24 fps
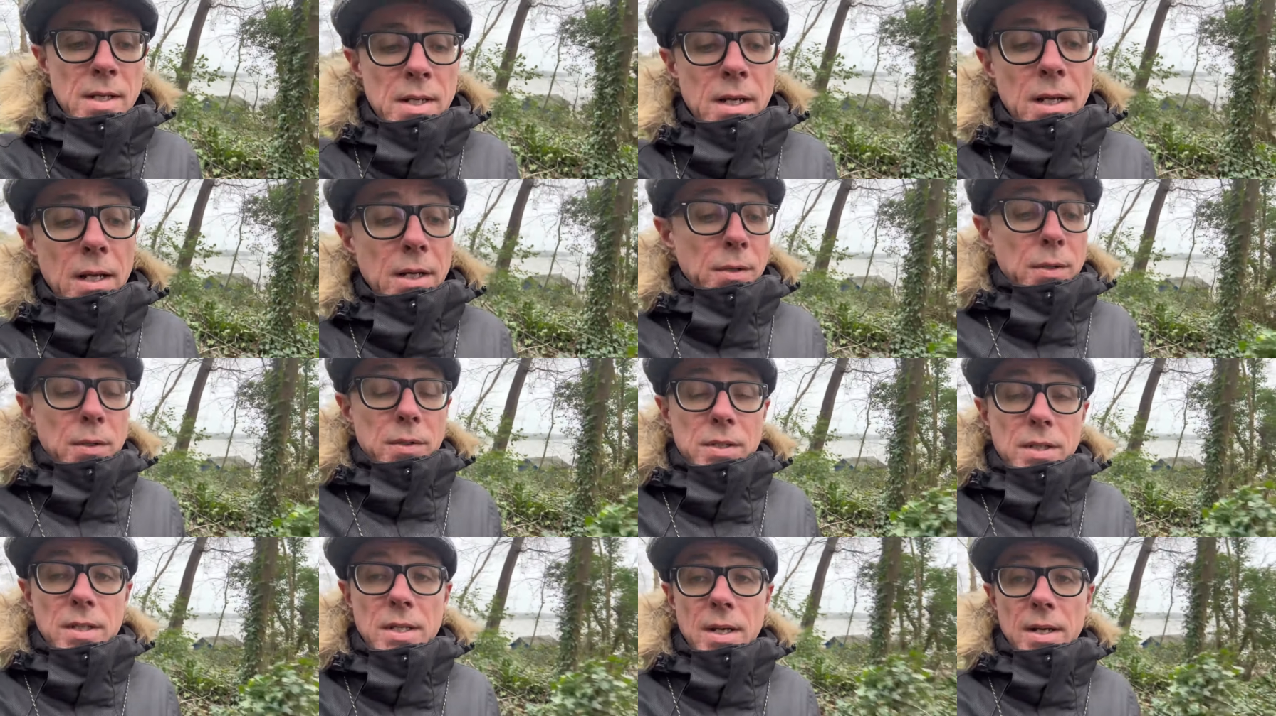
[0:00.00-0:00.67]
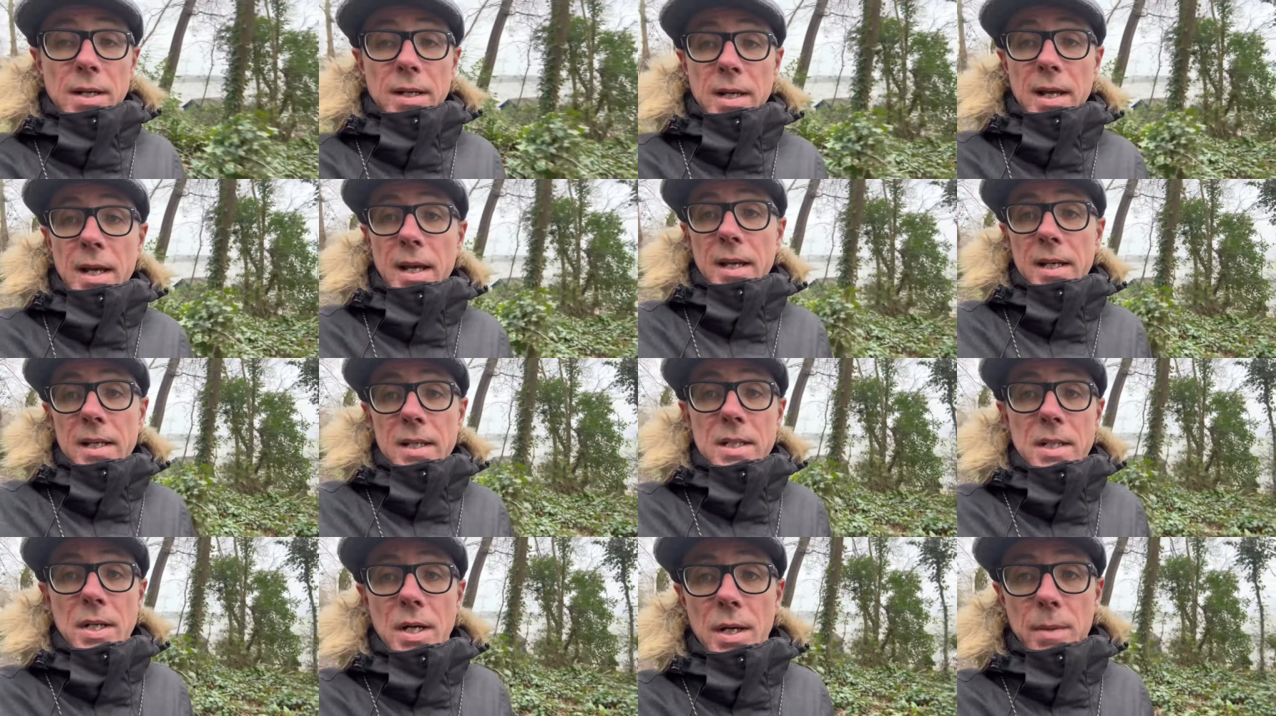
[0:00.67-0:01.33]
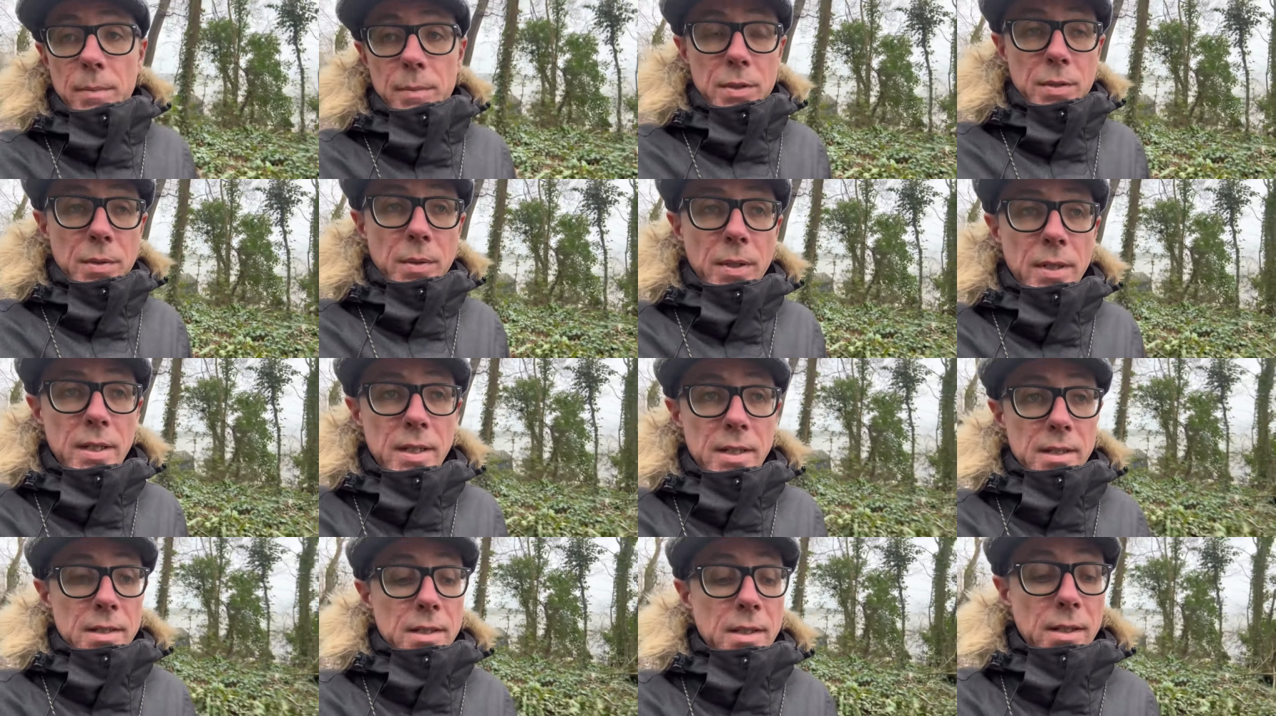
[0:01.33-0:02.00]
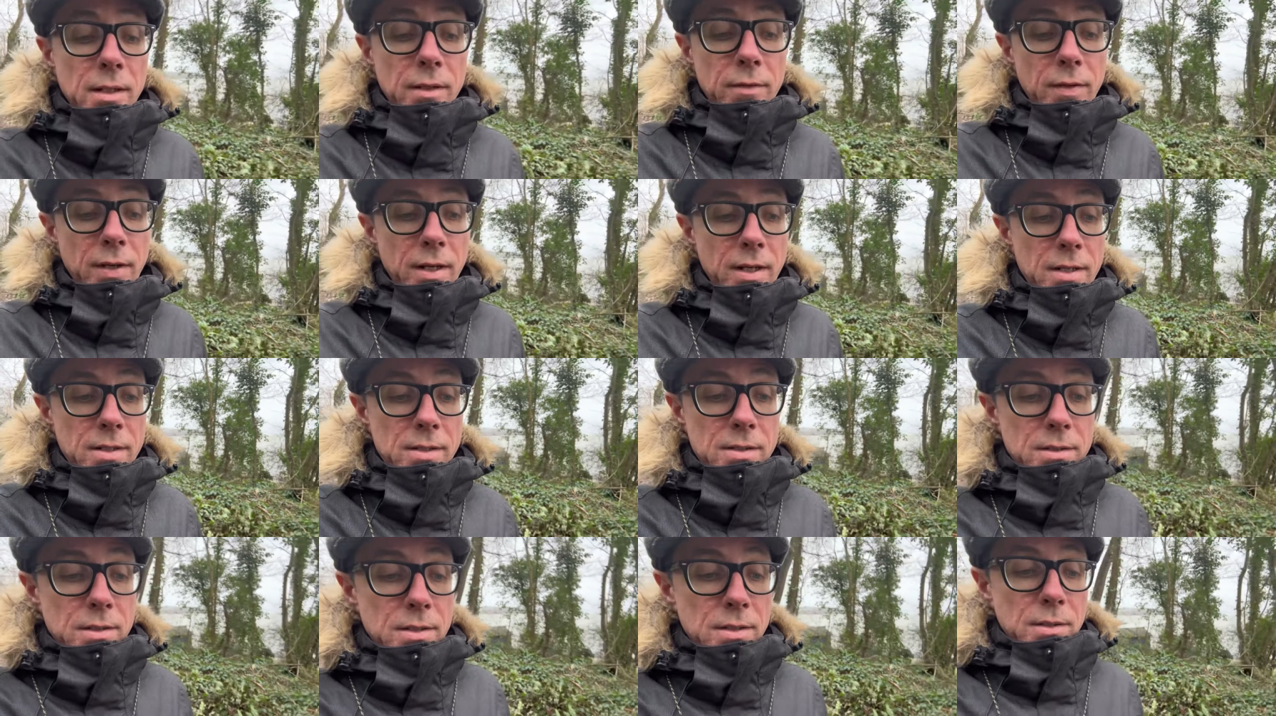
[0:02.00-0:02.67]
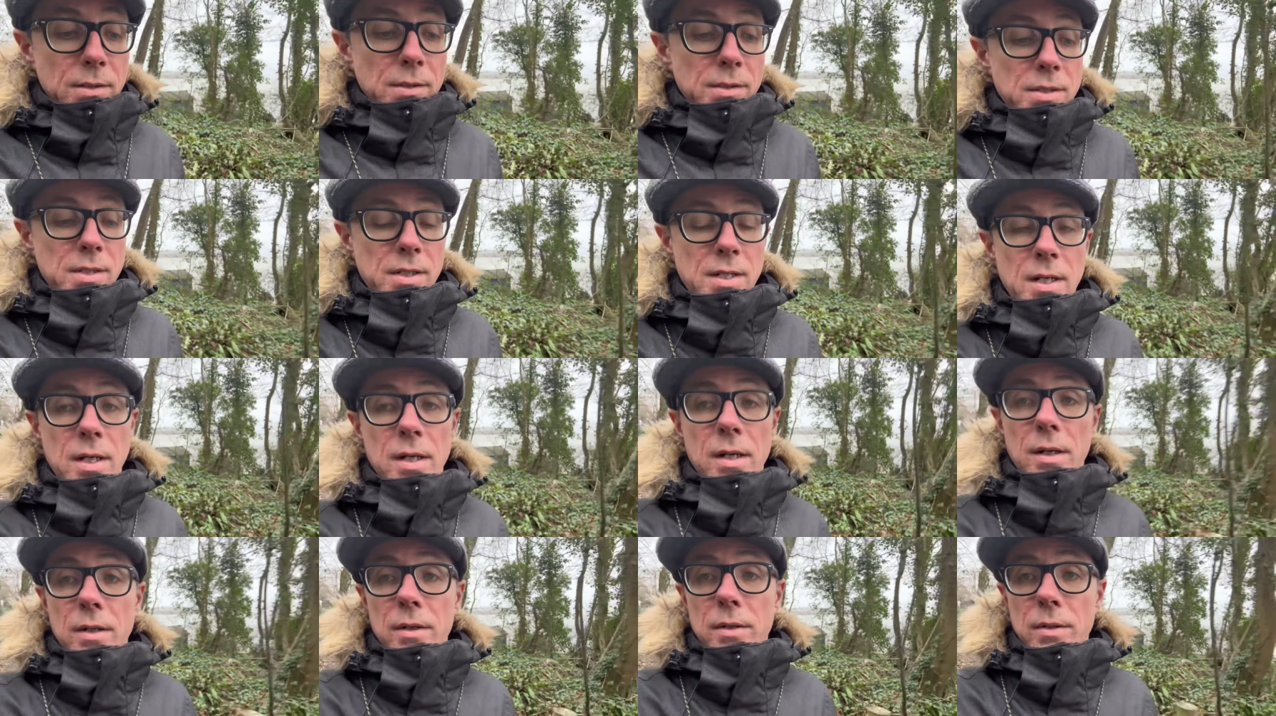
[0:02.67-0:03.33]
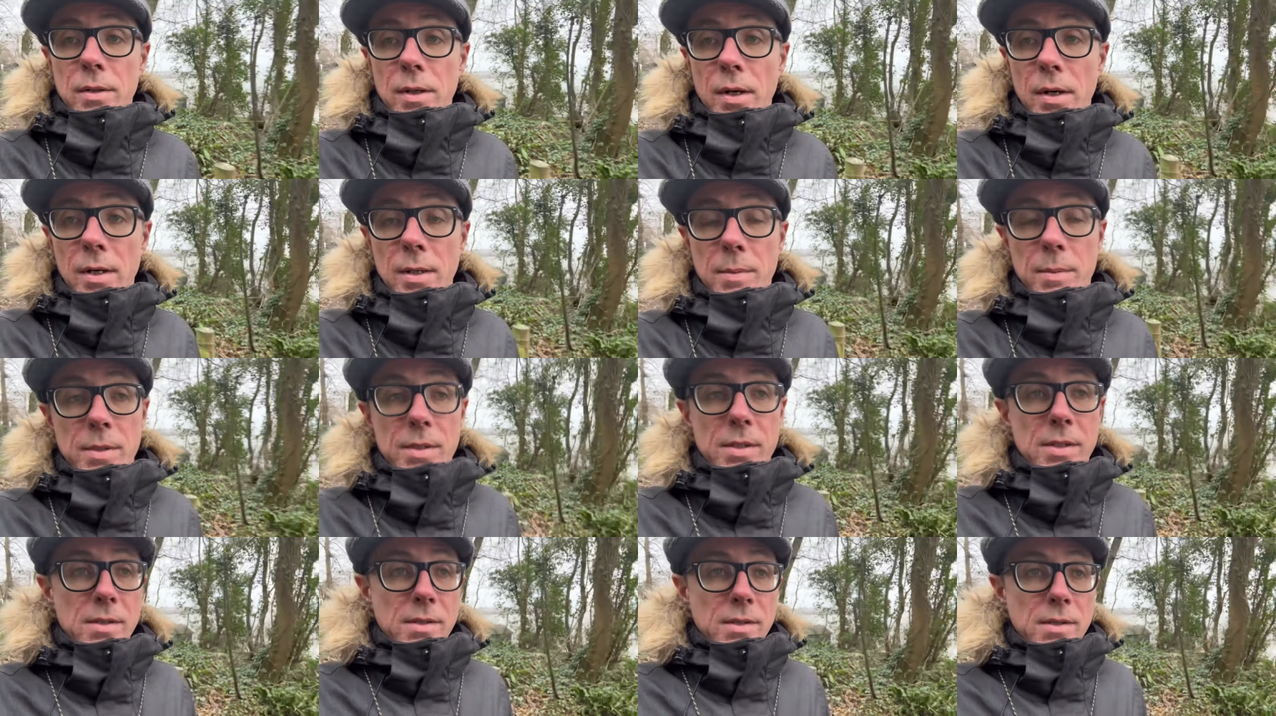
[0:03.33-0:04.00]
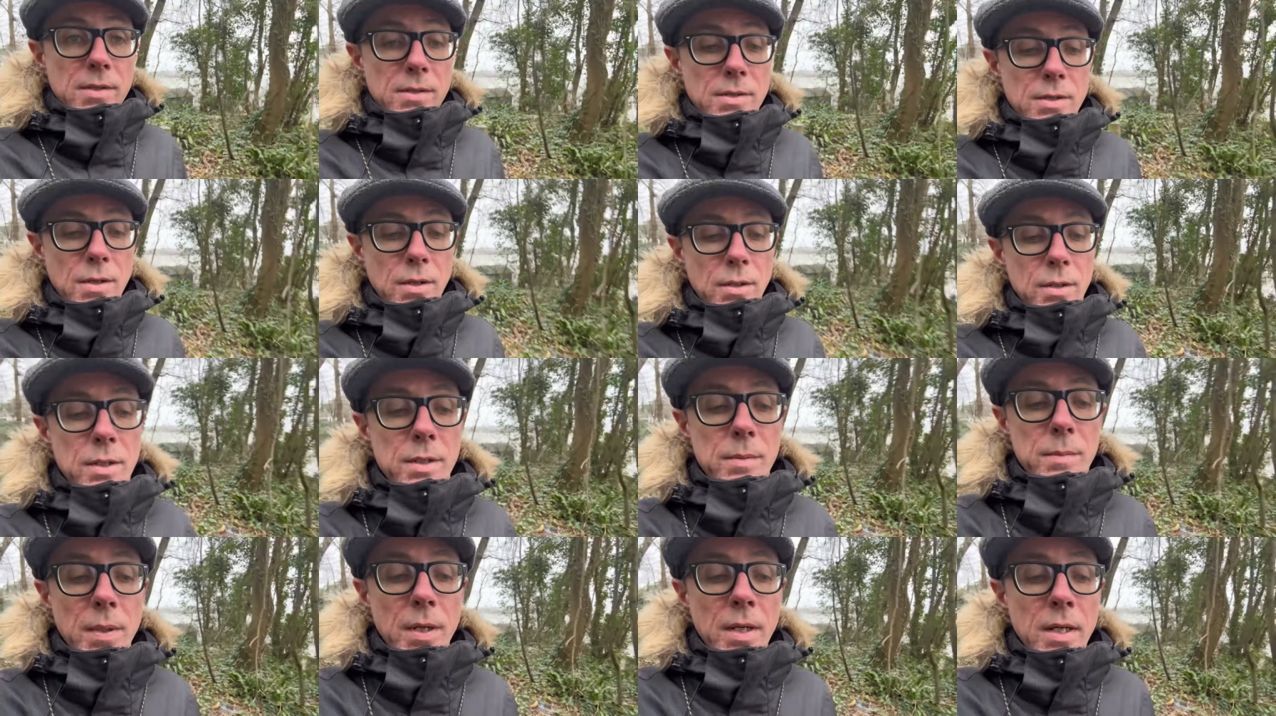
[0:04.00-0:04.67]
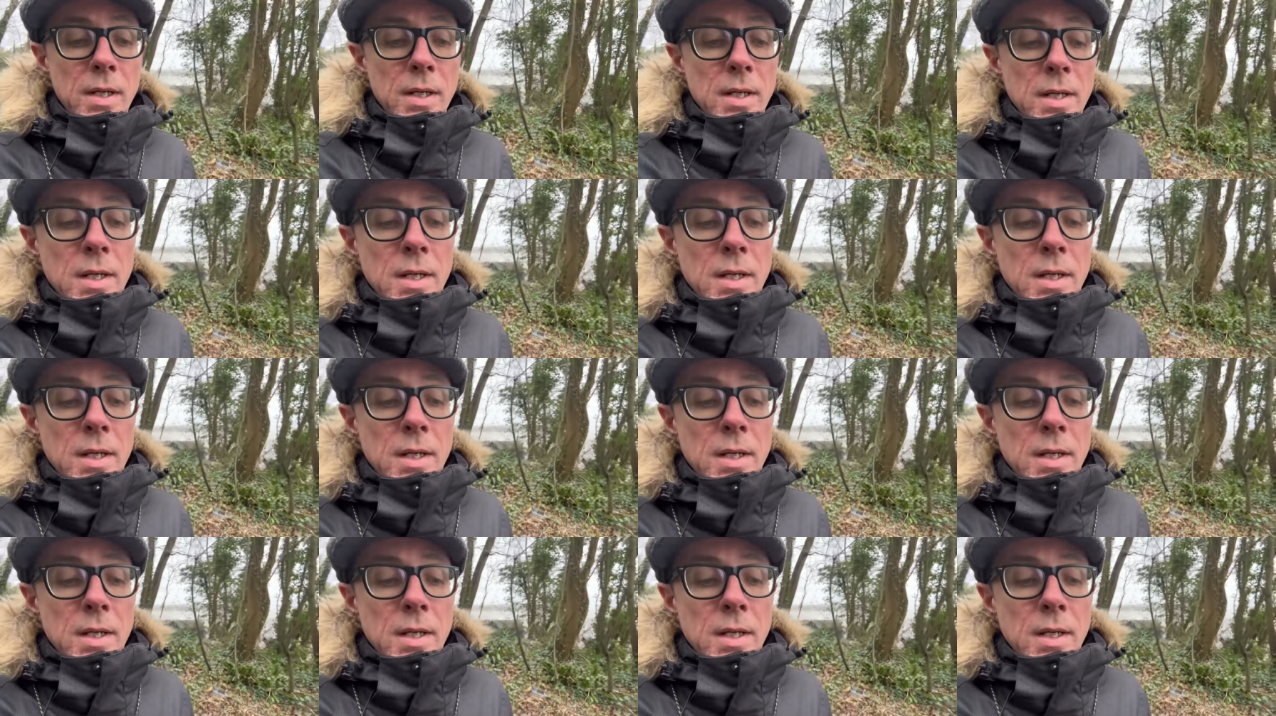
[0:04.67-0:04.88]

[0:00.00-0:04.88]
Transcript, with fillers: And of course, I don't get any time between events to use the car, not only because it's in Scotland, but